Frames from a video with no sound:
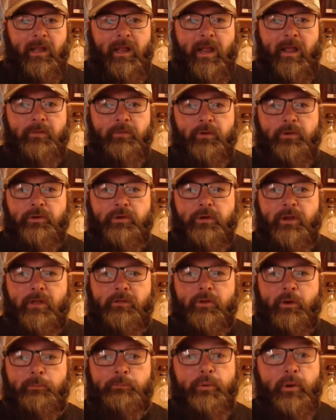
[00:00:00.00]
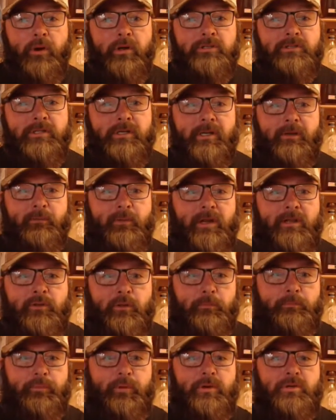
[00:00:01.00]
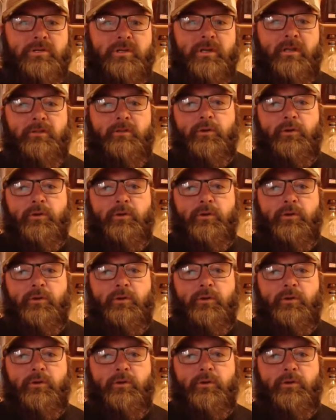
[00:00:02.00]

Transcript: and they're pushing it, right? They're pushing it.